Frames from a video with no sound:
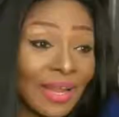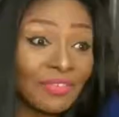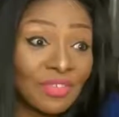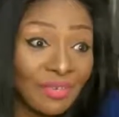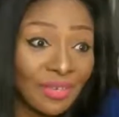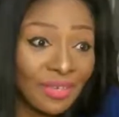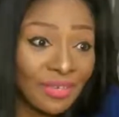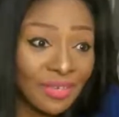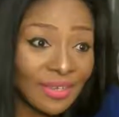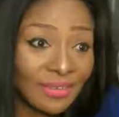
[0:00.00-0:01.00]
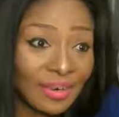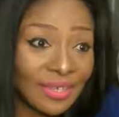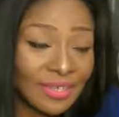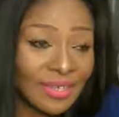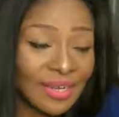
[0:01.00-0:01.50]
lifesaver,
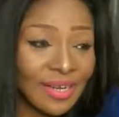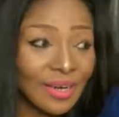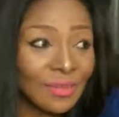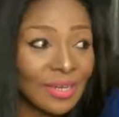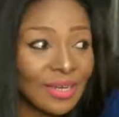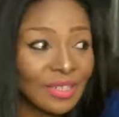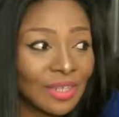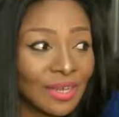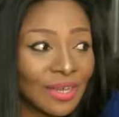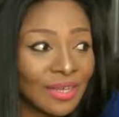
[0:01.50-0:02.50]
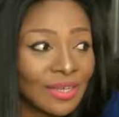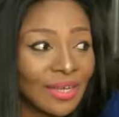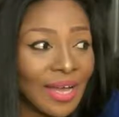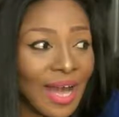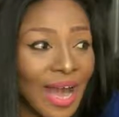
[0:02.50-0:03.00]
right, in Nigeria.
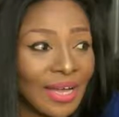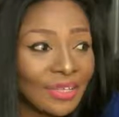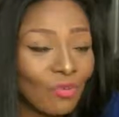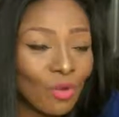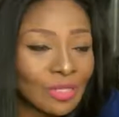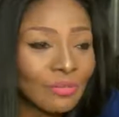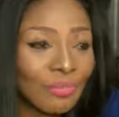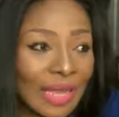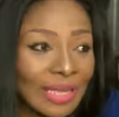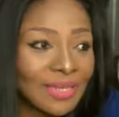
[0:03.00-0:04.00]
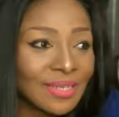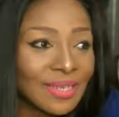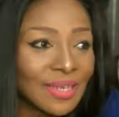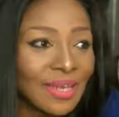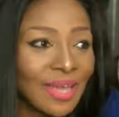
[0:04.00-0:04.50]
And of course, it made
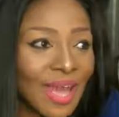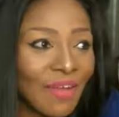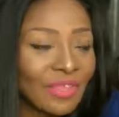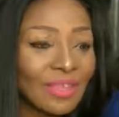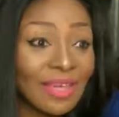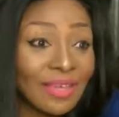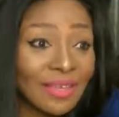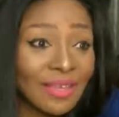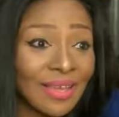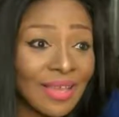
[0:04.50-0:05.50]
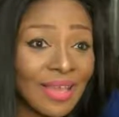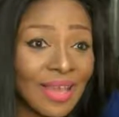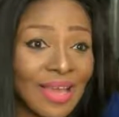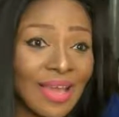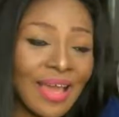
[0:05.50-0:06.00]
everything
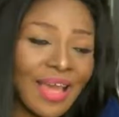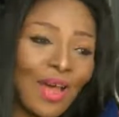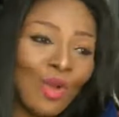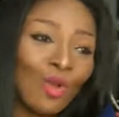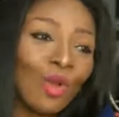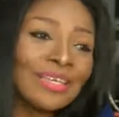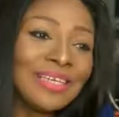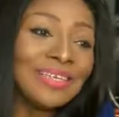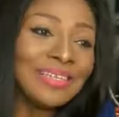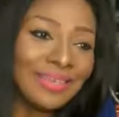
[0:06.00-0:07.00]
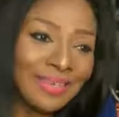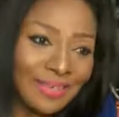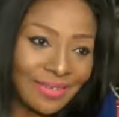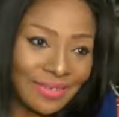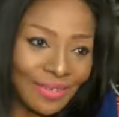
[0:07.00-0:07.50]
a lot
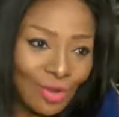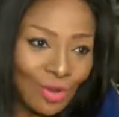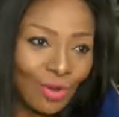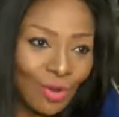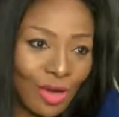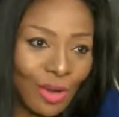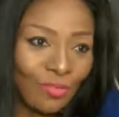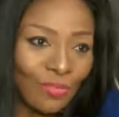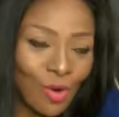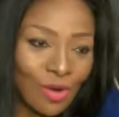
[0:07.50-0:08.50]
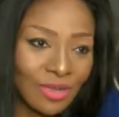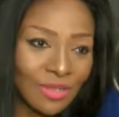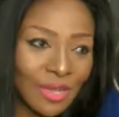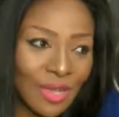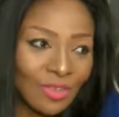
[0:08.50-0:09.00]
easier, for
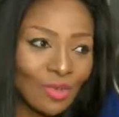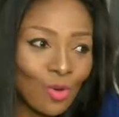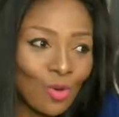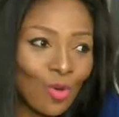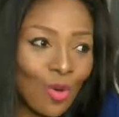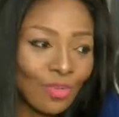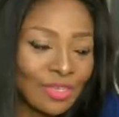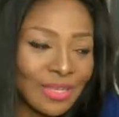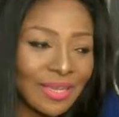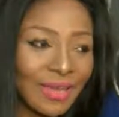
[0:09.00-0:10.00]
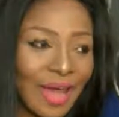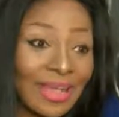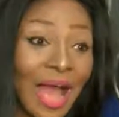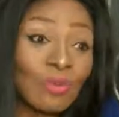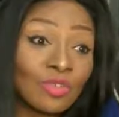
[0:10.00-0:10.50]
us. So obviously,
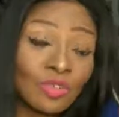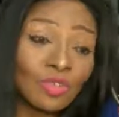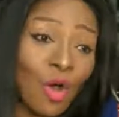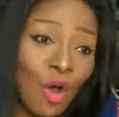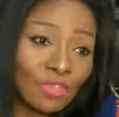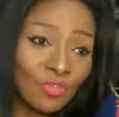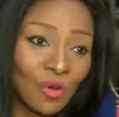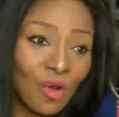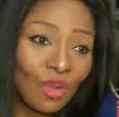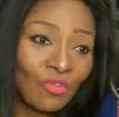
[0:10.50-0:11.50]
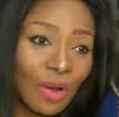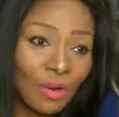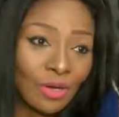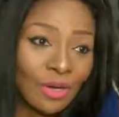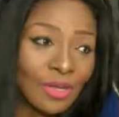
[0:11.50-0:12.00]
the acquisition costs for all of
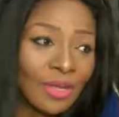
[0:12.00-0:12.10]
our